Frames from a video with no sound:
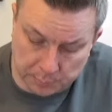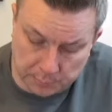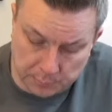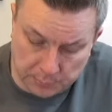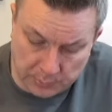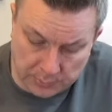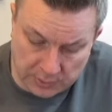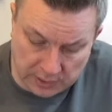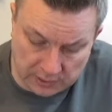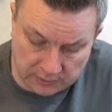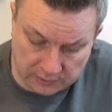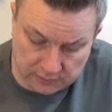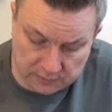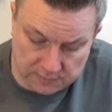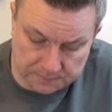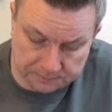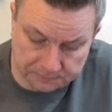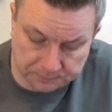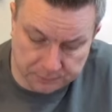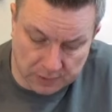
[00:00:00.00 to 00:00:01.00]
but it's
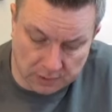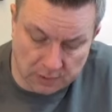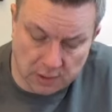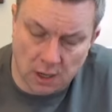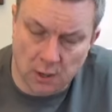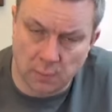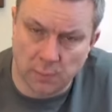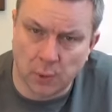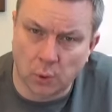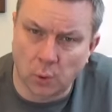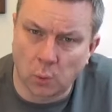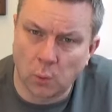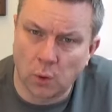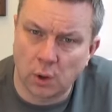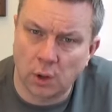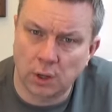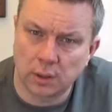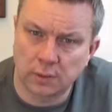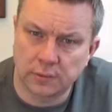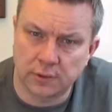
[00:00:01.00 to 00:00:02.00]
no more
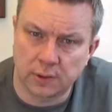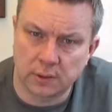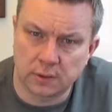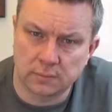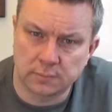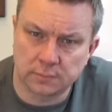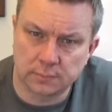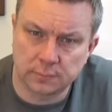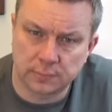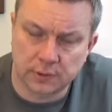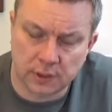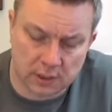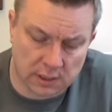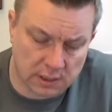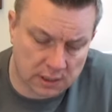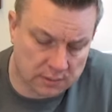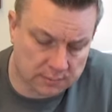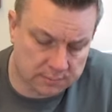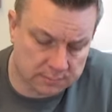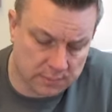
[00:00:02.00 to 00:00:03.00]
work than
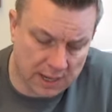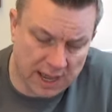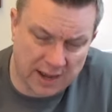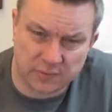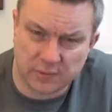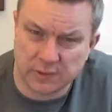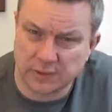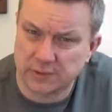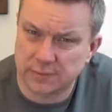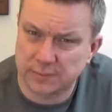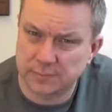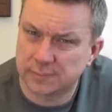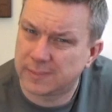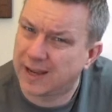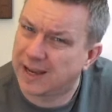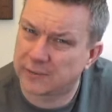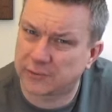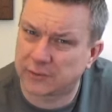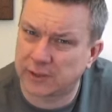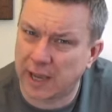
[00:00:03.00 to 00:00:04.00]
an average
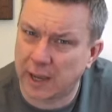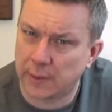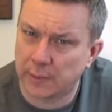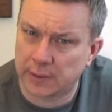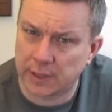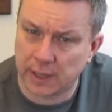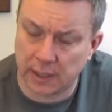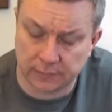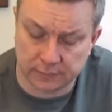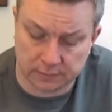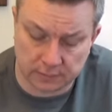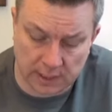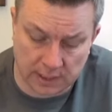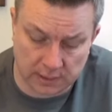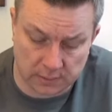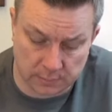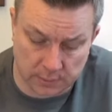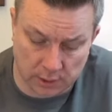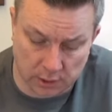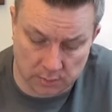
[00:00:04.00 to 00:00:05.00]
Hasegawa kit
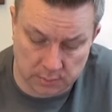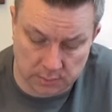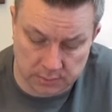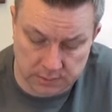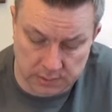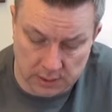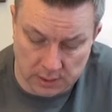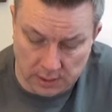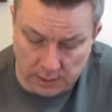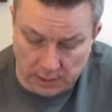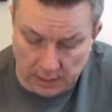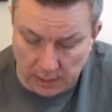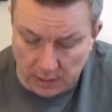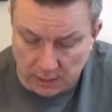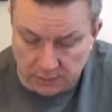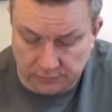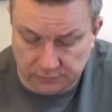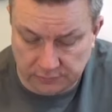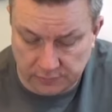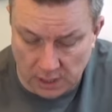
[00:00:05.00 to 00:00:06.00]
at the moment.
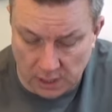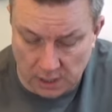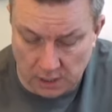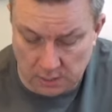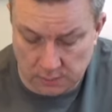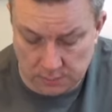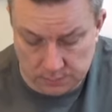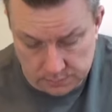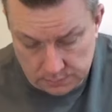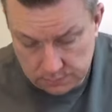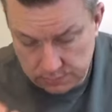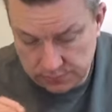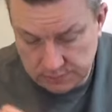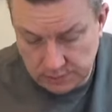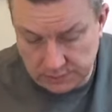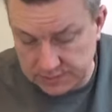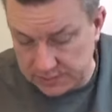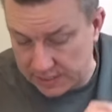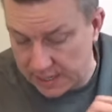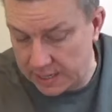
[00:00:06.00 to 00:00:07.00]
So
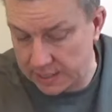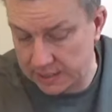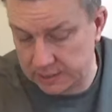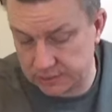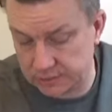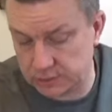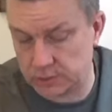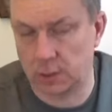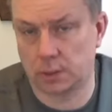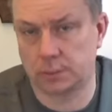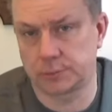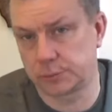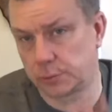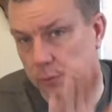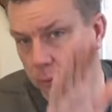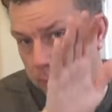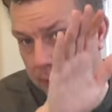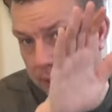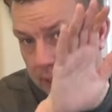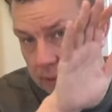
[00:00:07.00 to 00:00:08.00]
today's jobs
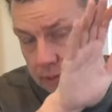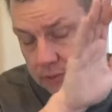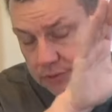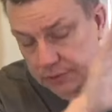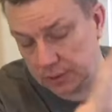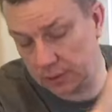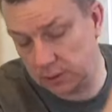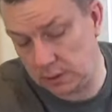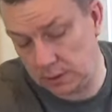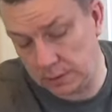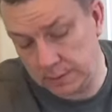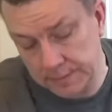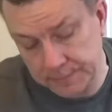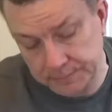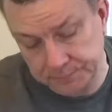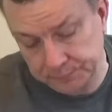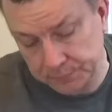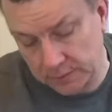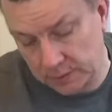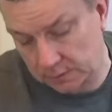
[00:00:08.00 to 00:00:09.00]
will be to
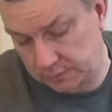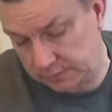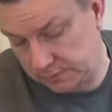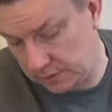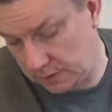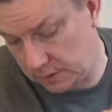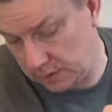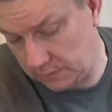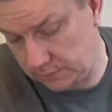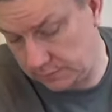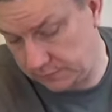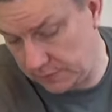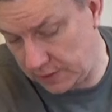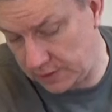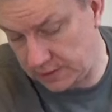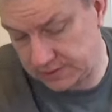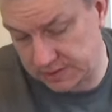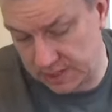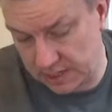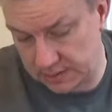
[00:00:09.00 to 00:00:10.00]

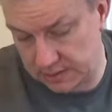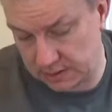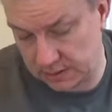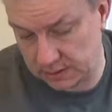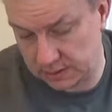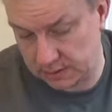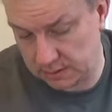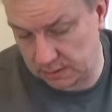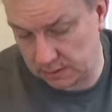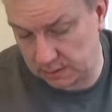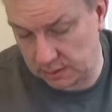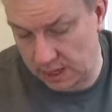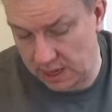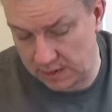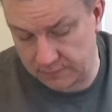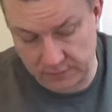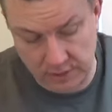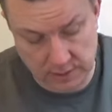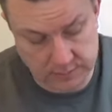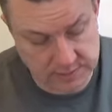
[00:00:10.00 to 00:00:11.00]
finish sanding the
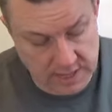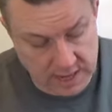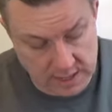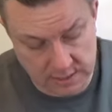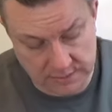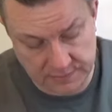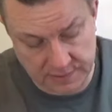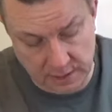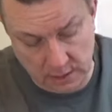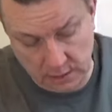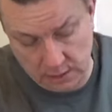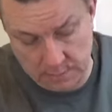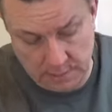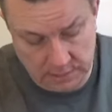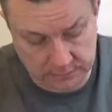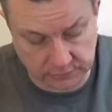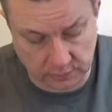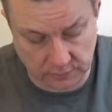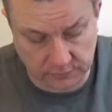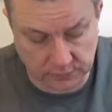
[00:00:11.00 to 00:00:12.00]
airframe down, and then I can
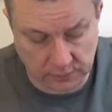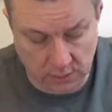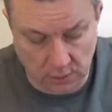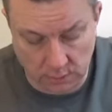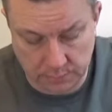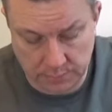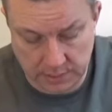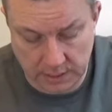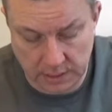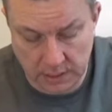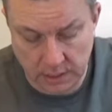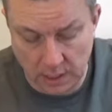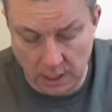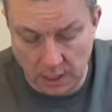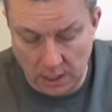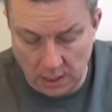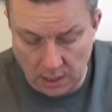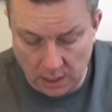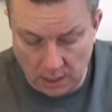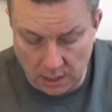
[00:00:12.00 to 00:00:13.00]
mask off the cockpit.
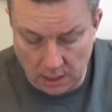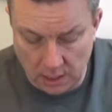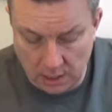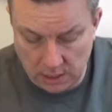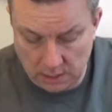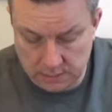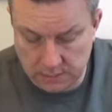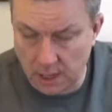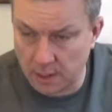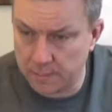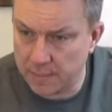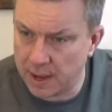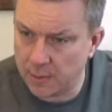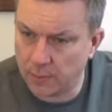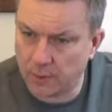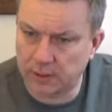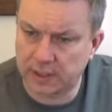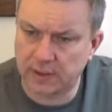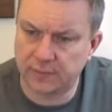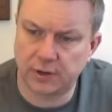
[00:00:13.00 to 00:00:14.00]
I may
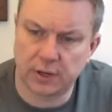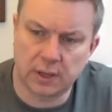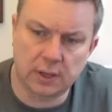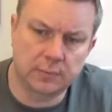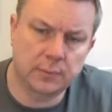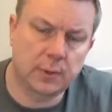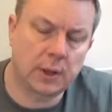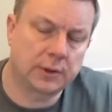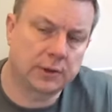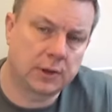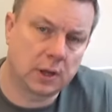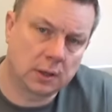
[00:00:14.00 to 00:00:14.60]
well give it a